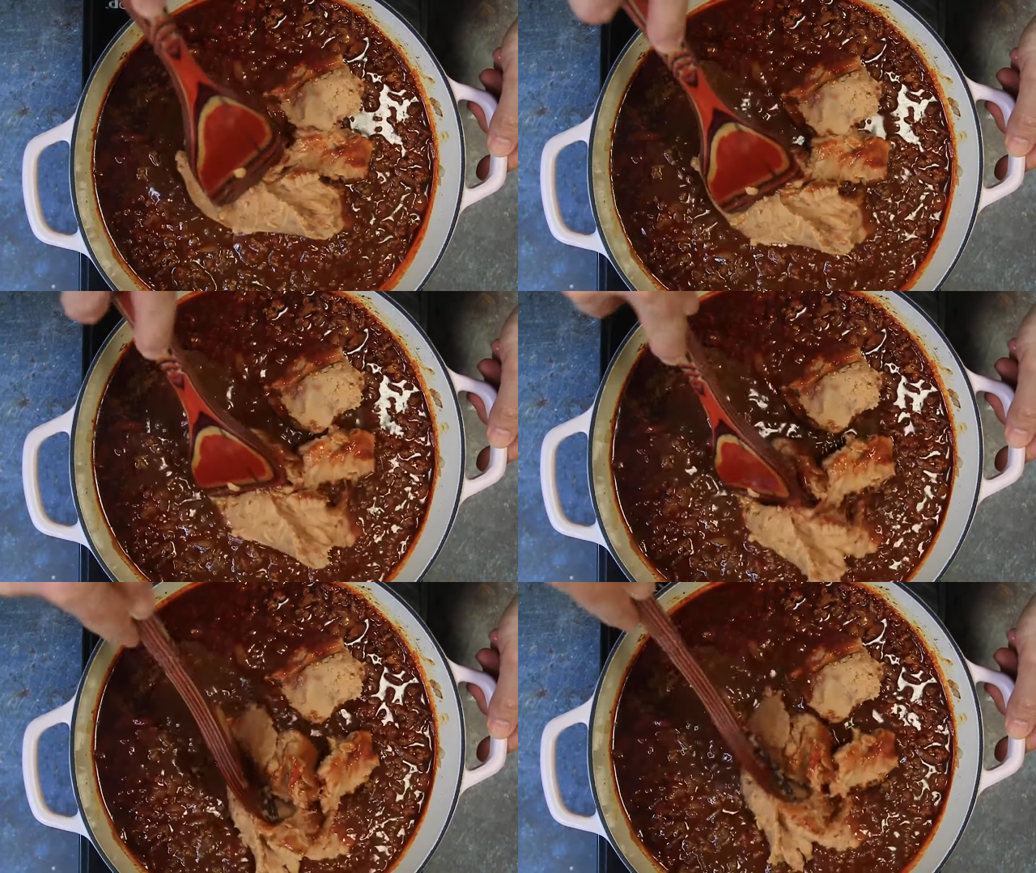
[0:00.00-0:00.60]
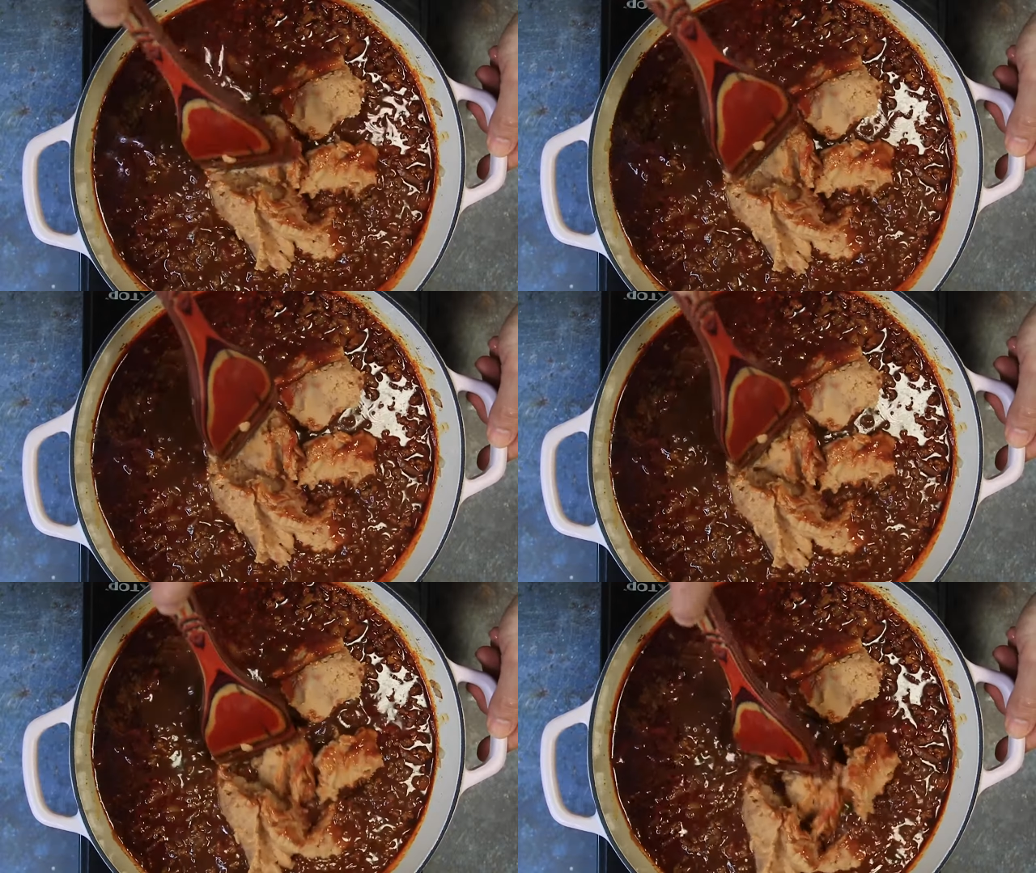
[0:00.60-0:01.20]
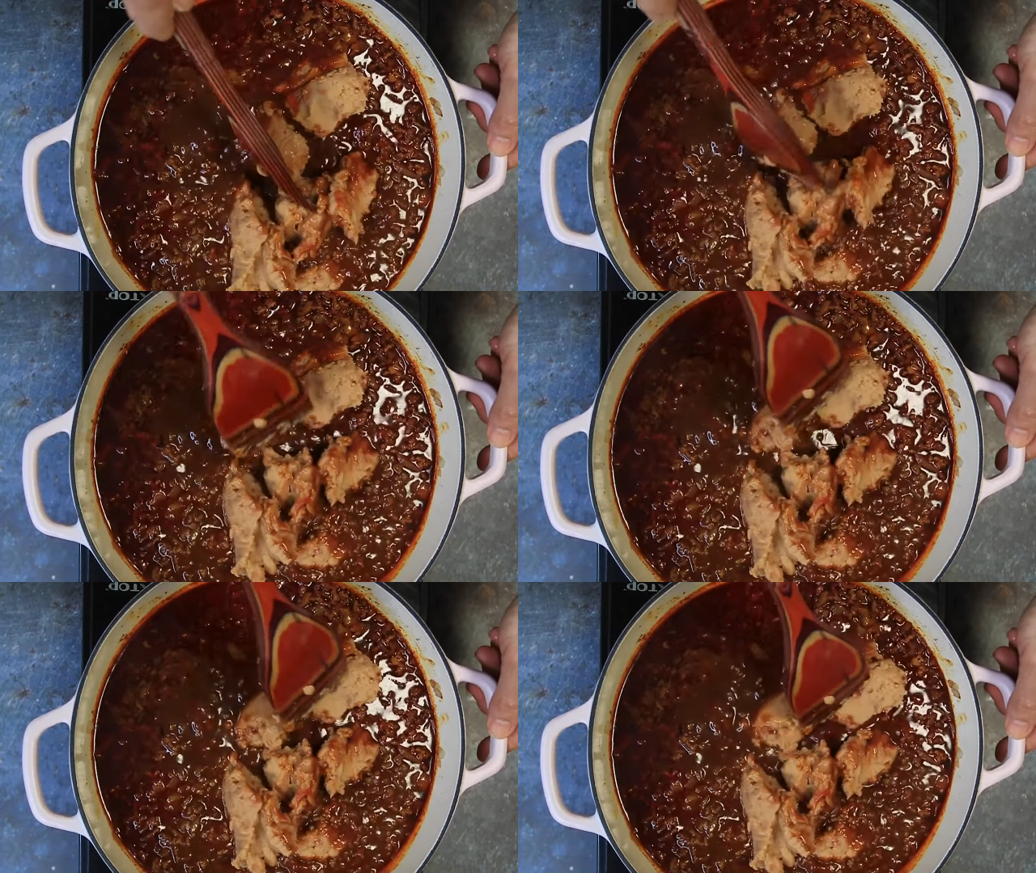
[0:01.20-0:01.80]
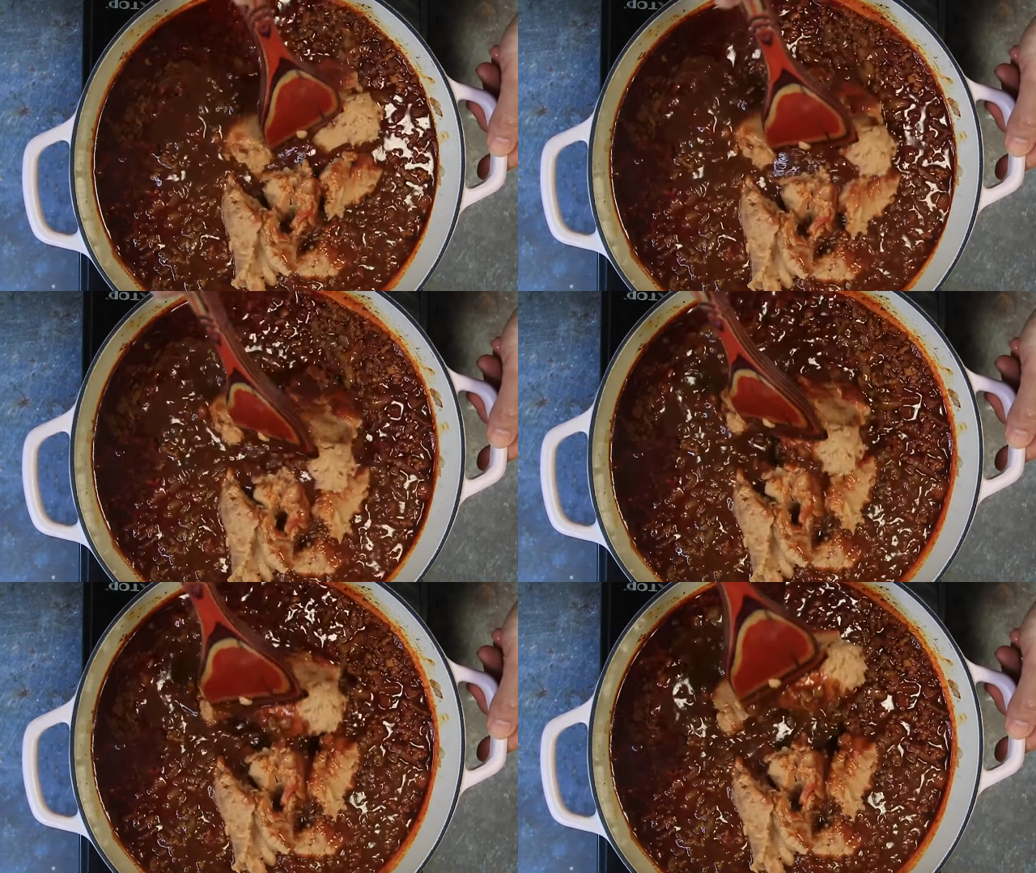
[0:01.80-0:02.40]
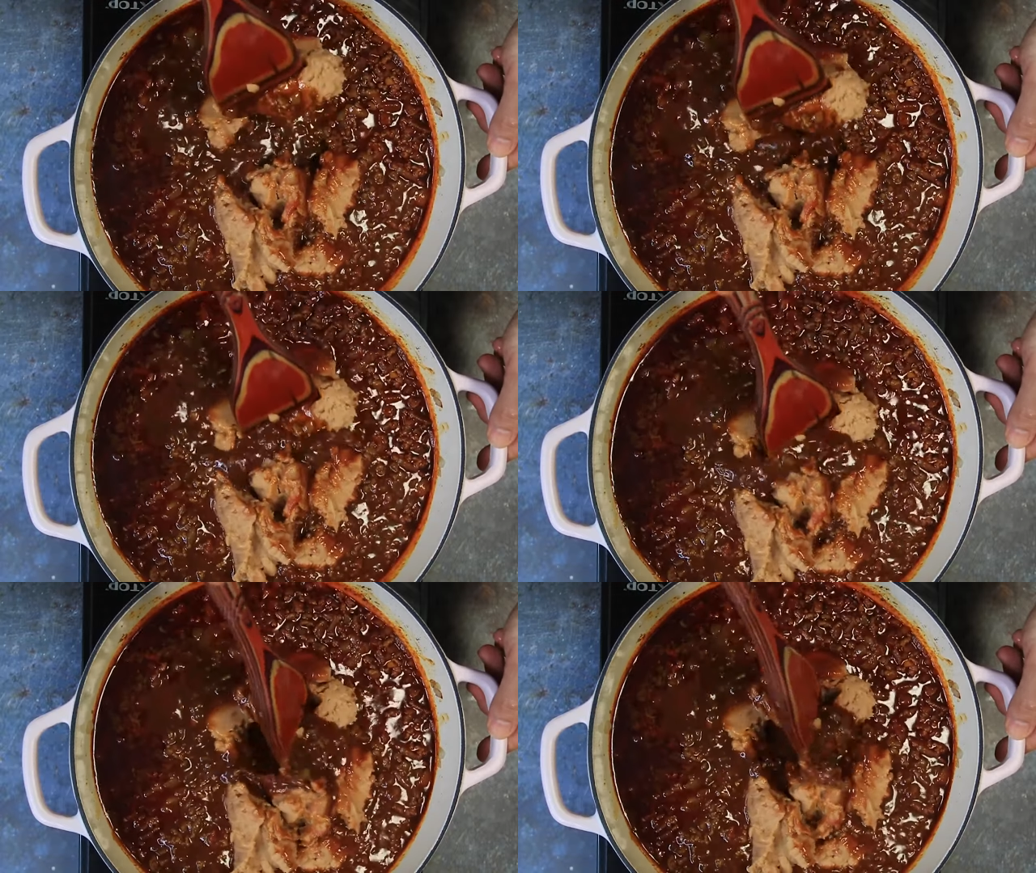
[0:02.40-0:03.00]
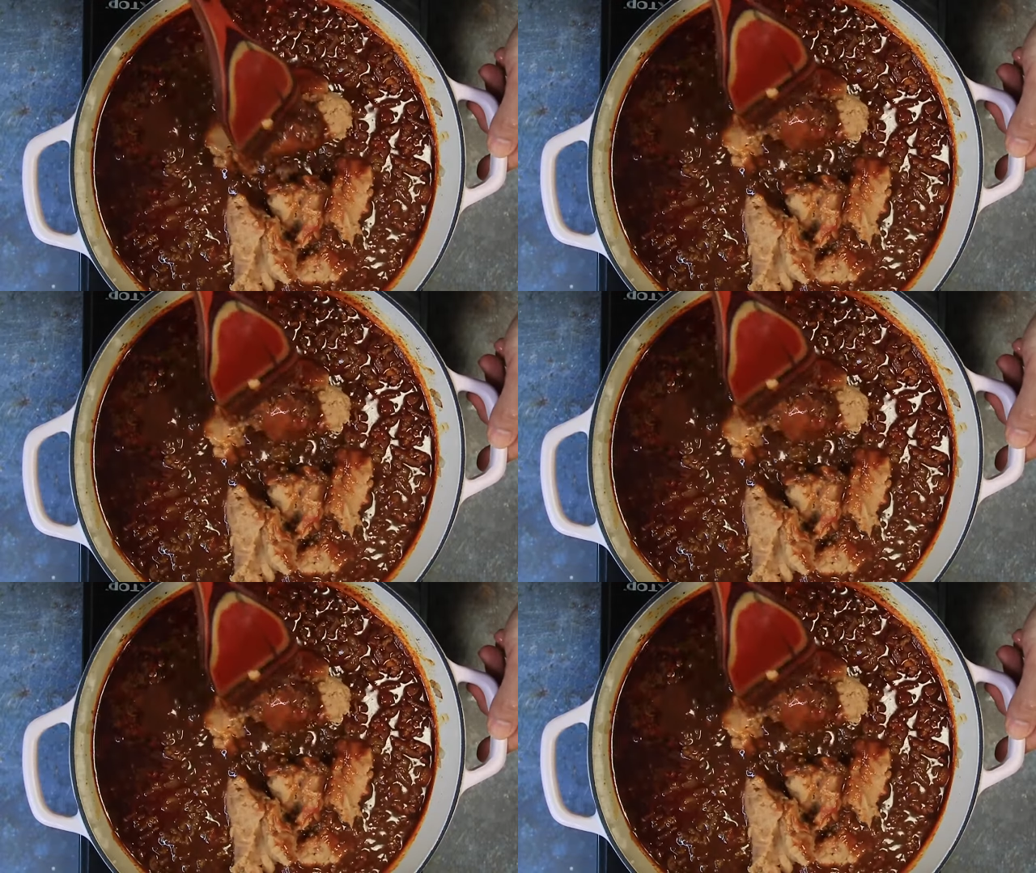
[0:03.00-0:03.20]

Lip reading: No face is visible, so there are no lips to read.